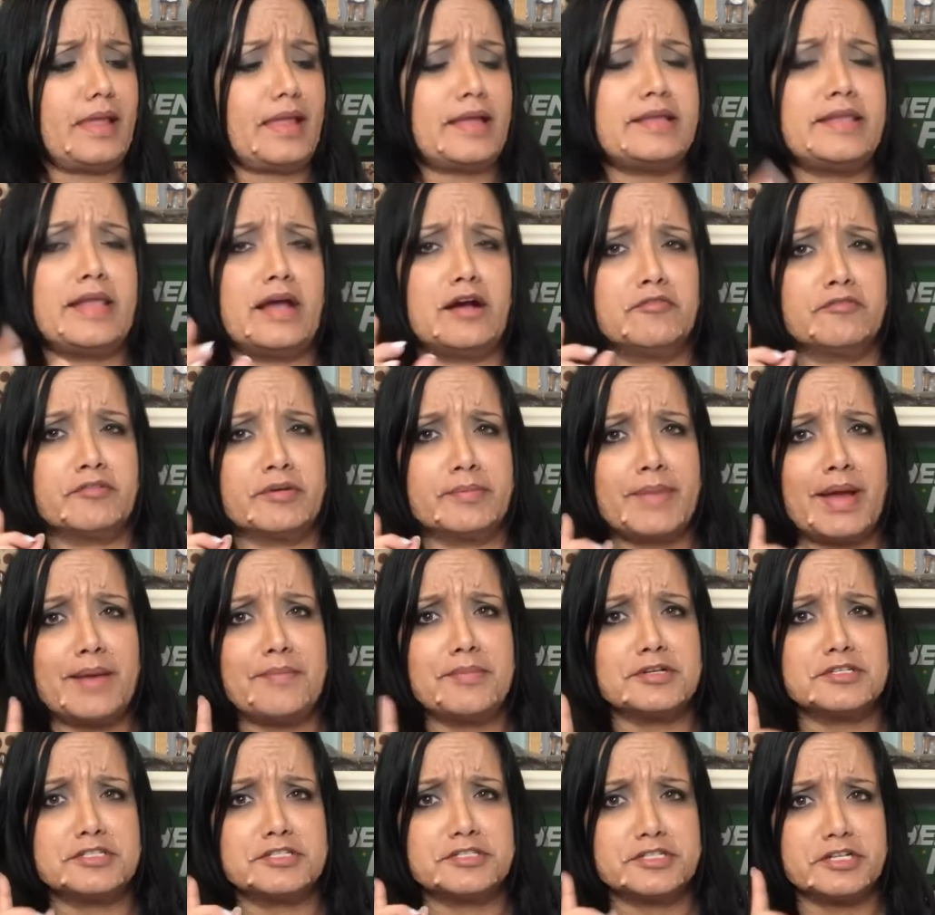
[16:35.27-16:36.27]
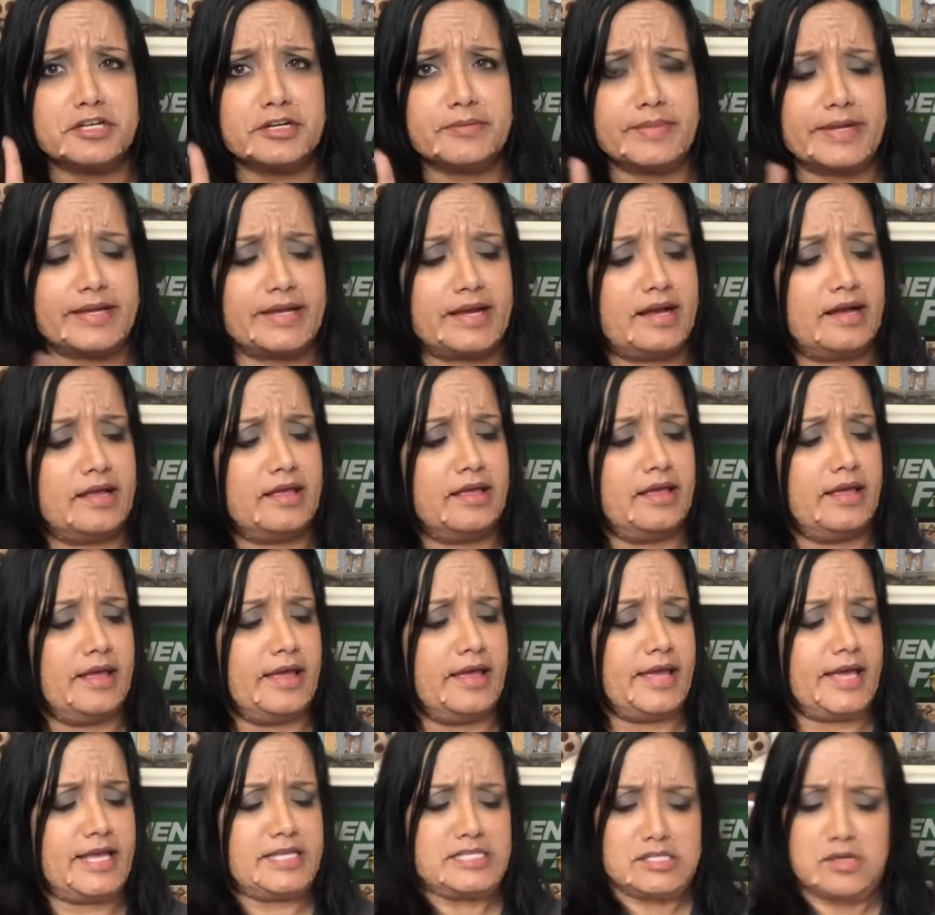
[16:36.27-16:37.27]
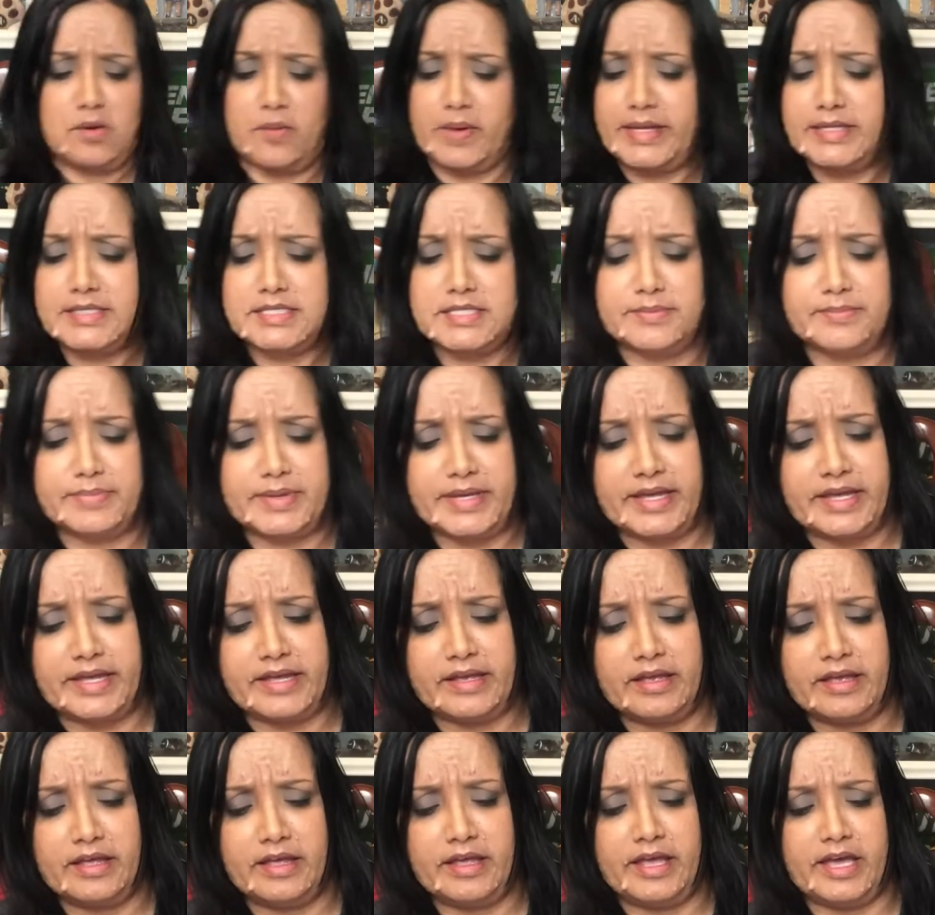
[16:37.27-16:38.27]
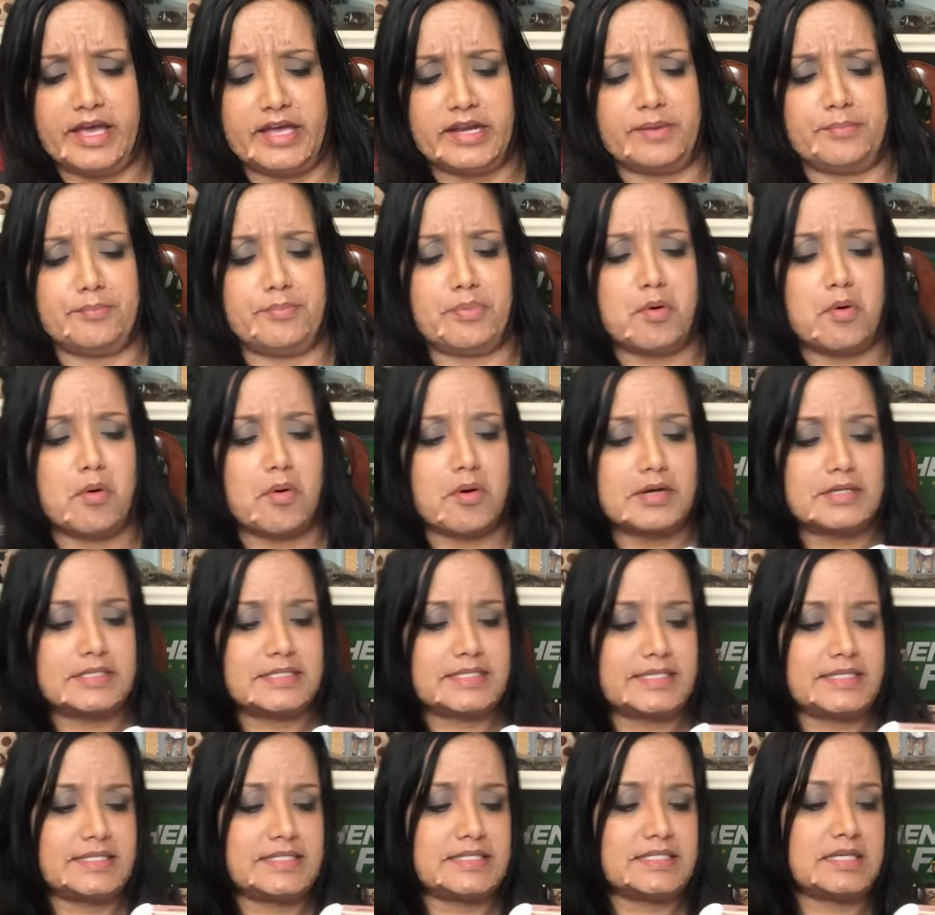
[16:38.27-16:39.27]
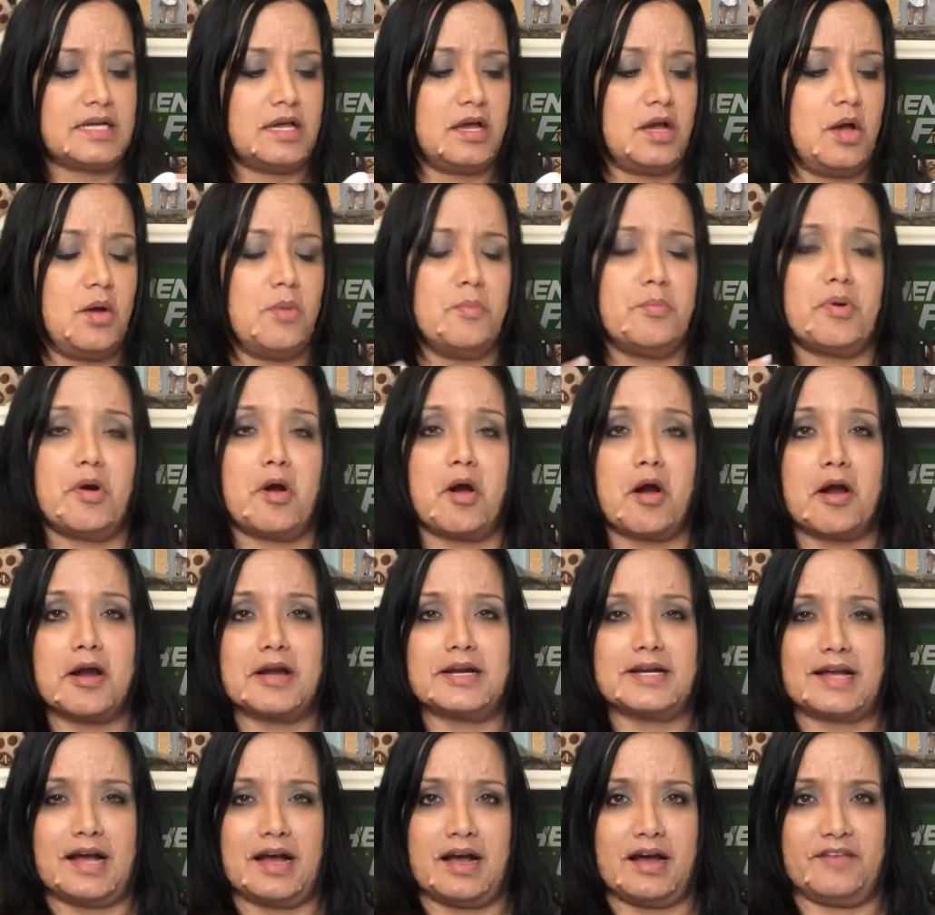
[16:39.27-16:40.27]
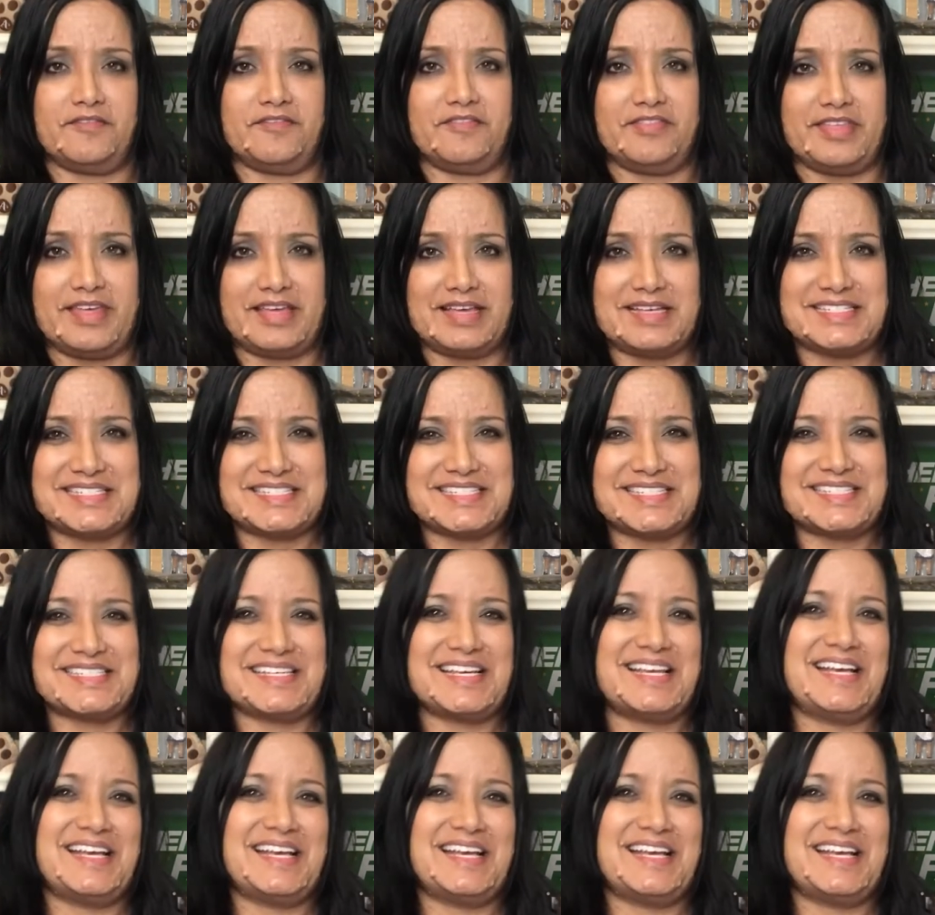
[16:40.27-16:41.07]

Now remember, Serbia is going to be an important part of this